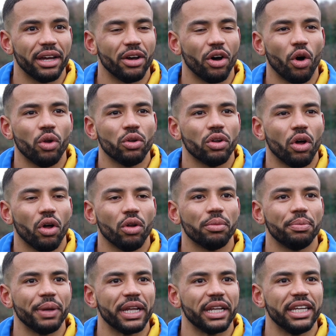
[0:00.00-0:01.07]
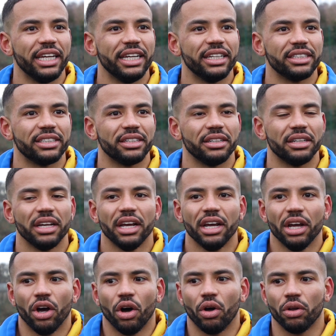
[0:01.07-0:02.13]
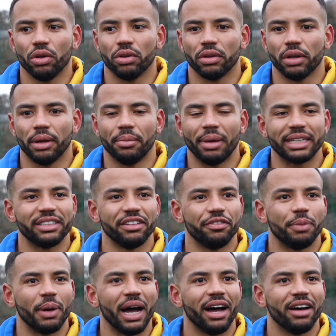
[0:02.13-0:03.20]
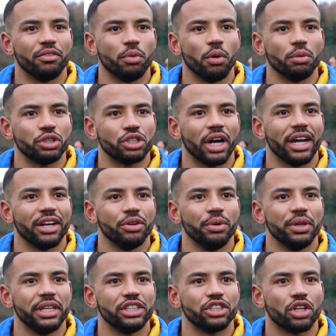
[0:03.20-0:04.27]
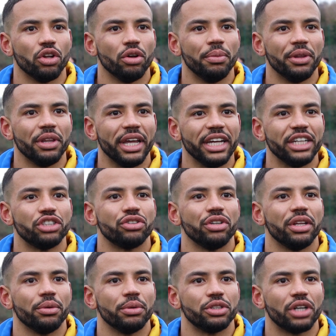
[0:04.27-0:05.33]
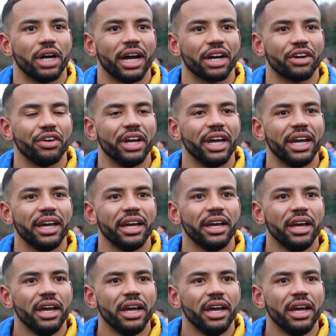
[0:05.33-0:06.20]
all big leaders and all a massive part of what we're trying to do at this club and the history that we're trying to create.